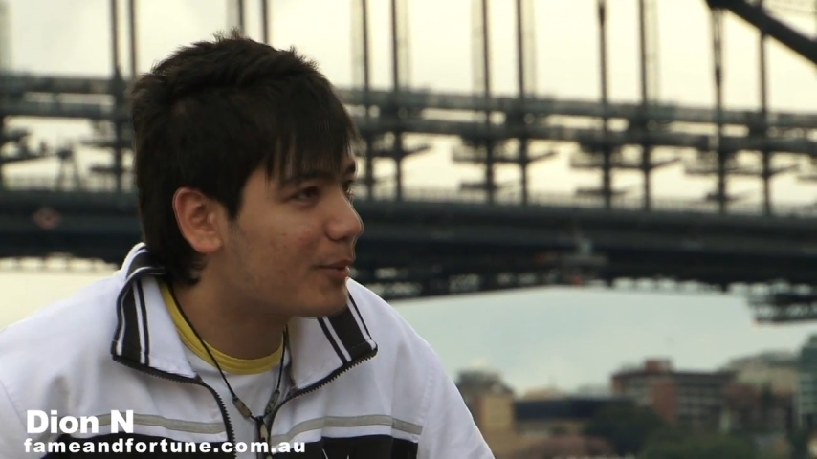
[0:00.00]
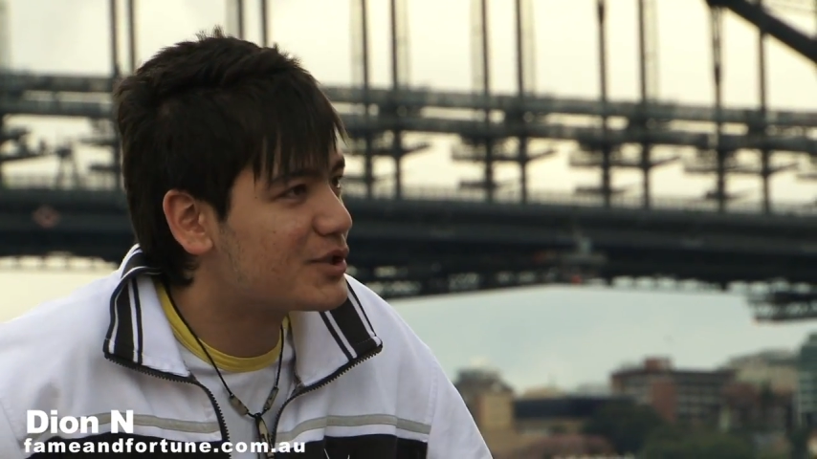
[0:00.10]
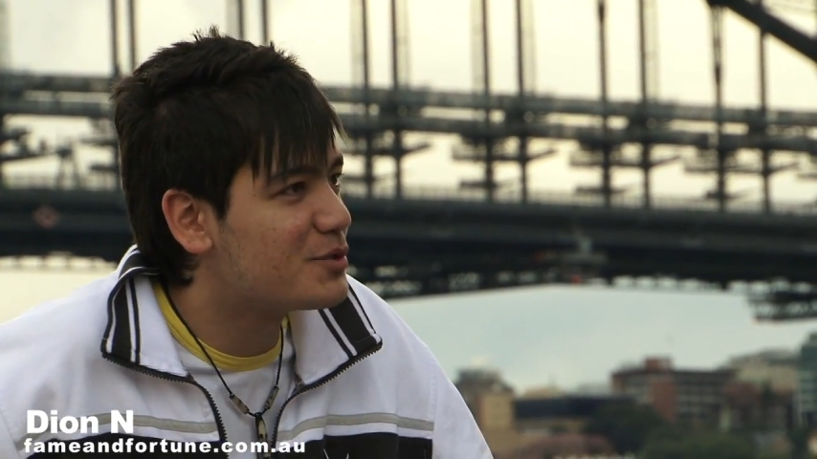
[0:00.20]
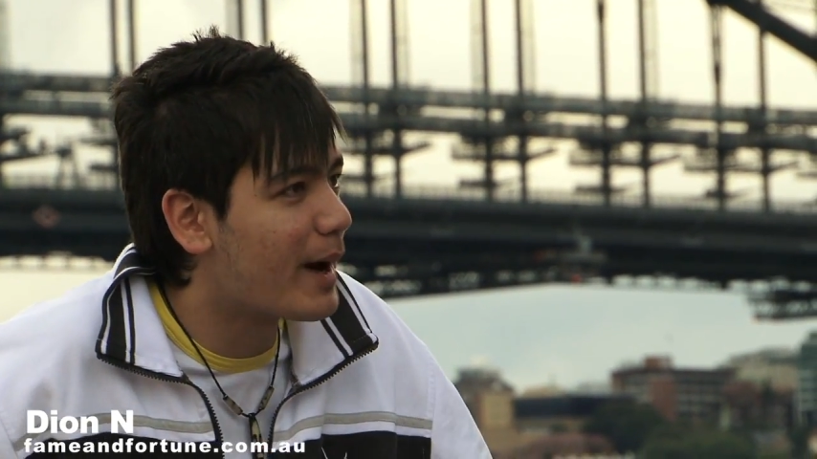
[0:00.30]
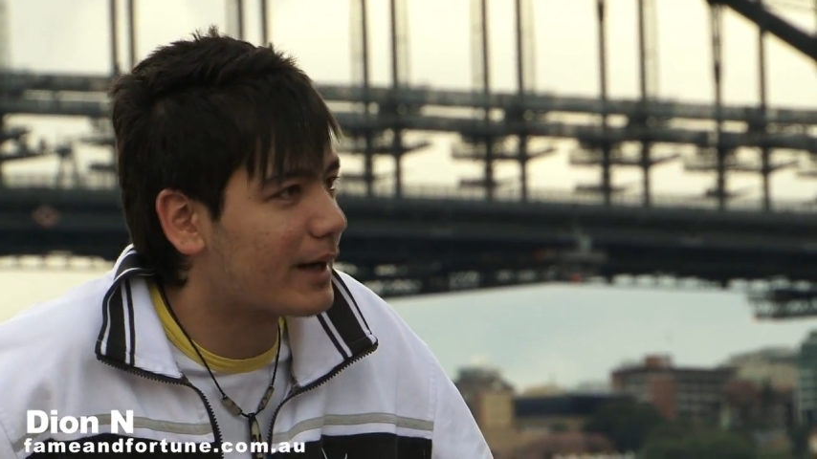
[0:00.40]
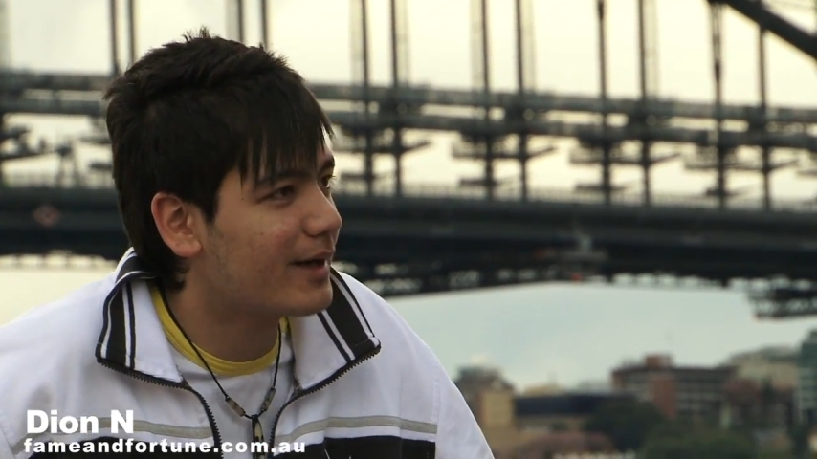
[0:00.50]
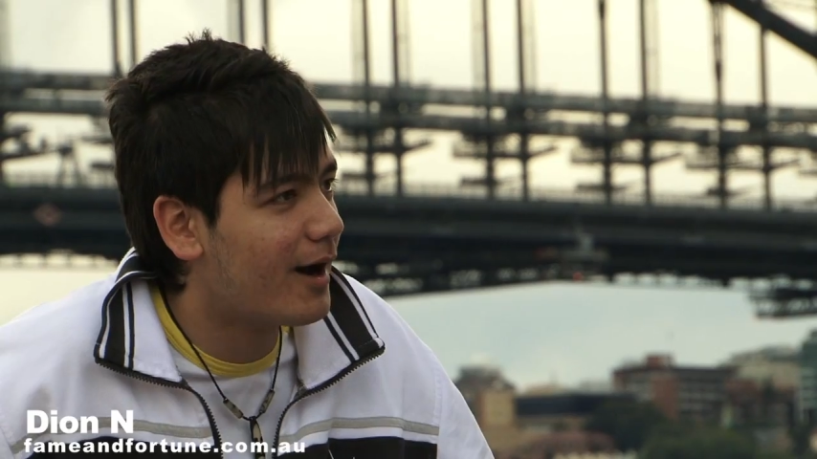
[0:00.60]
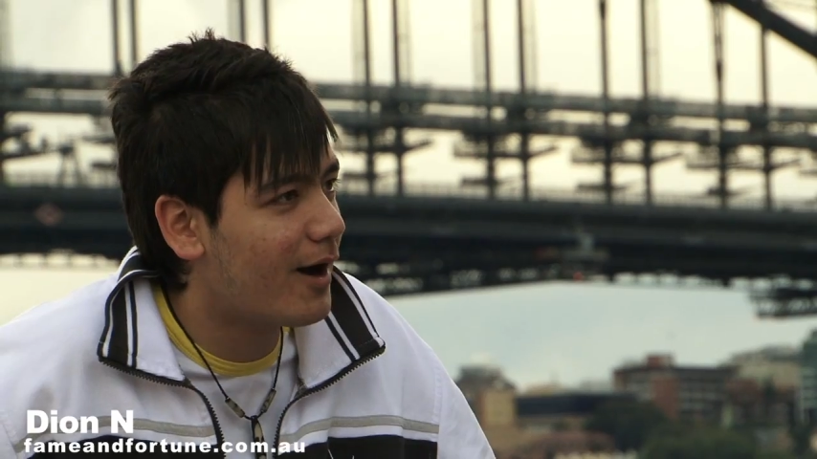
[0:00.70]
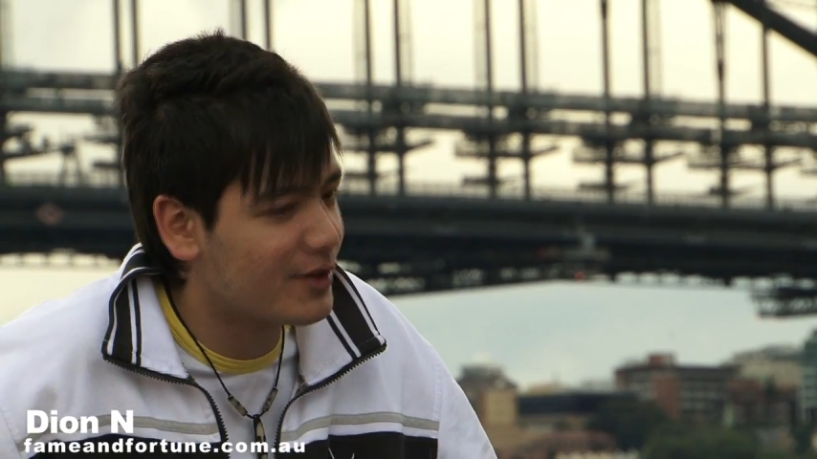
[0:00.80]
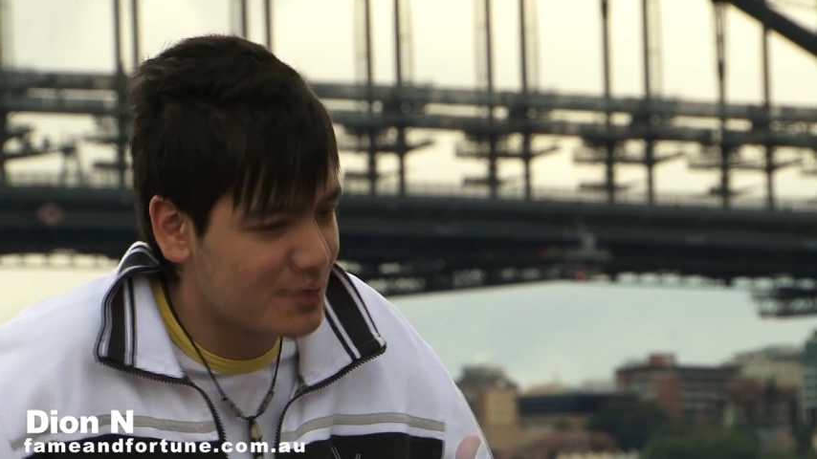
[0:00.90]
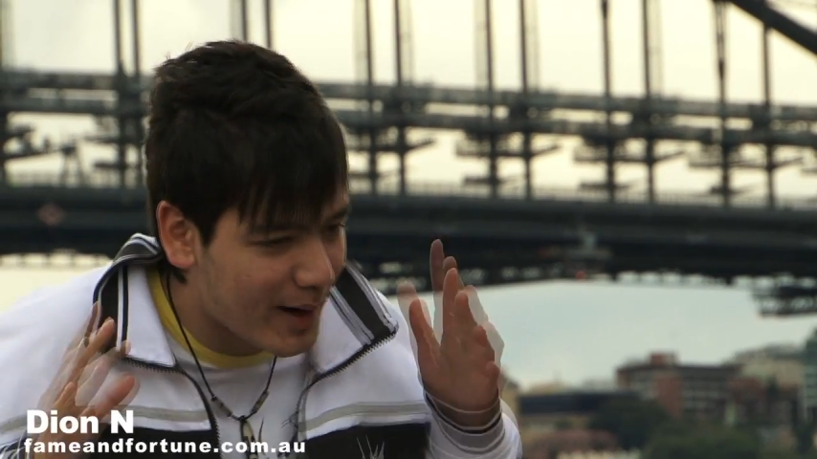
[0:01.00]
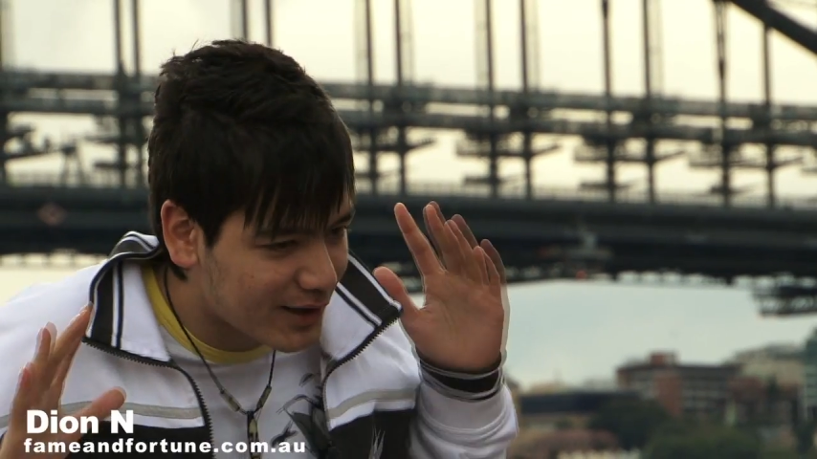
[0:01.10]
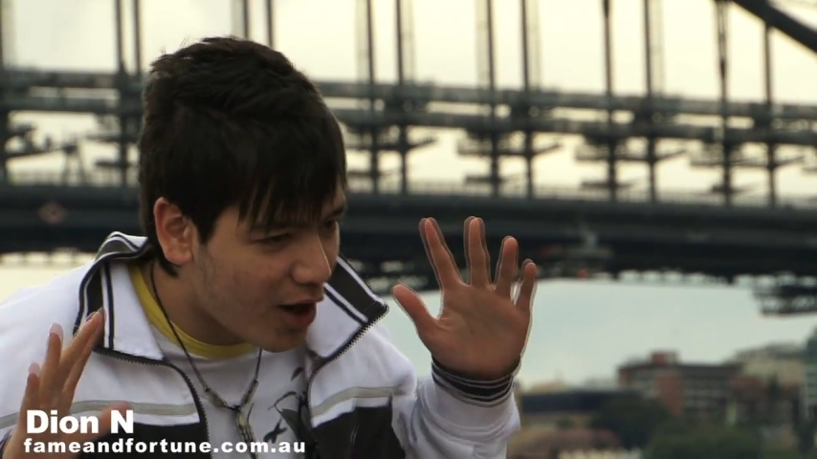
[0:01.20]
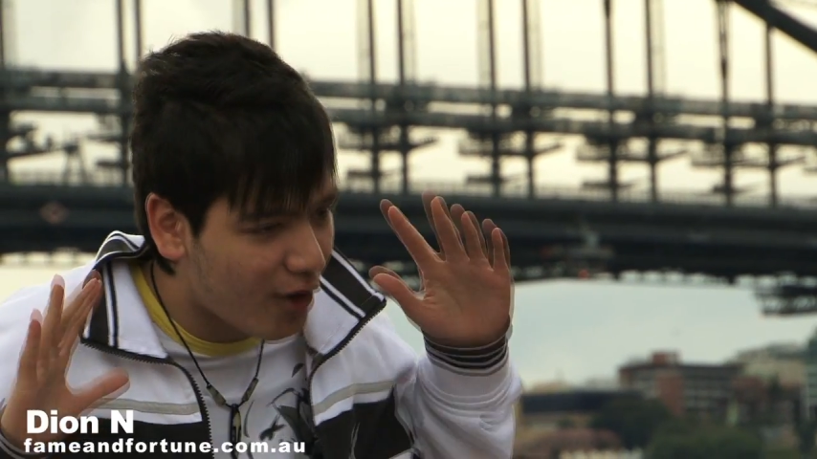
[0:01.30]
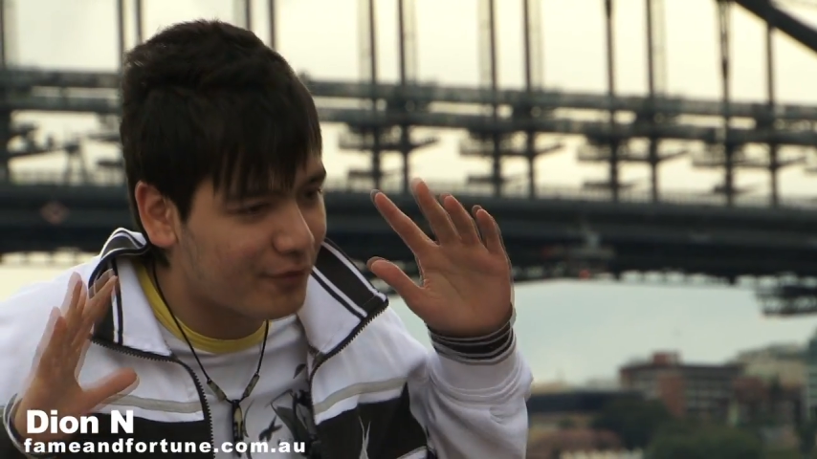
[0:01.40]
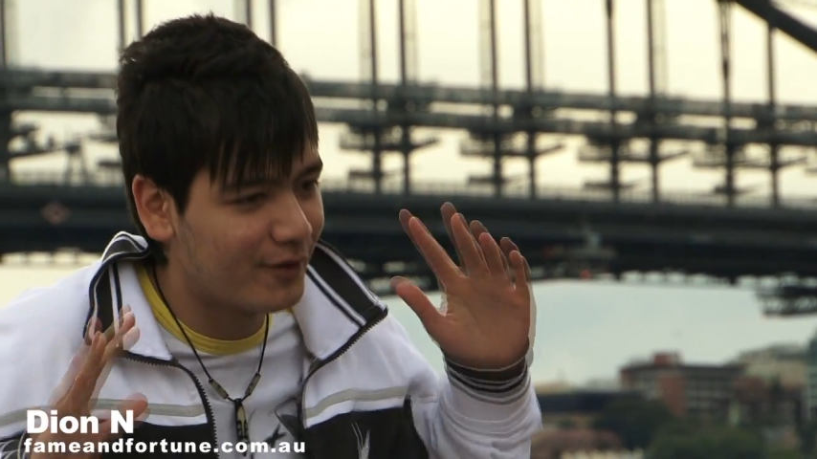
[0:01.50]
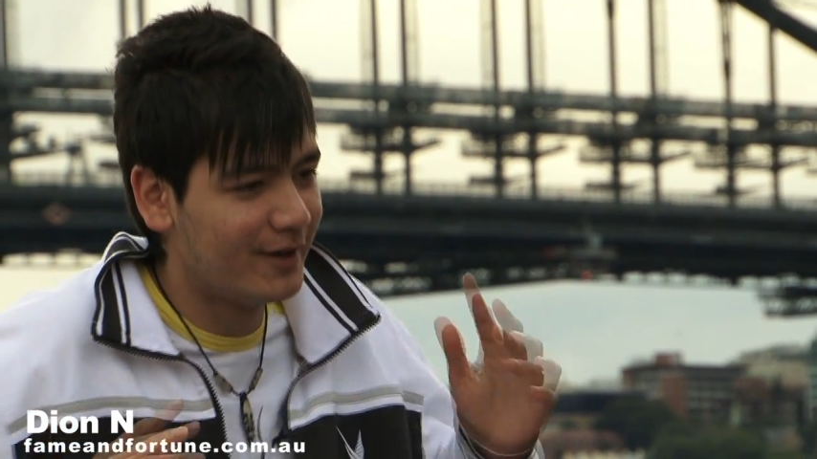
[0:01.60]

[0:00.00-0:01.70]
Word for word: but she backed she backed off,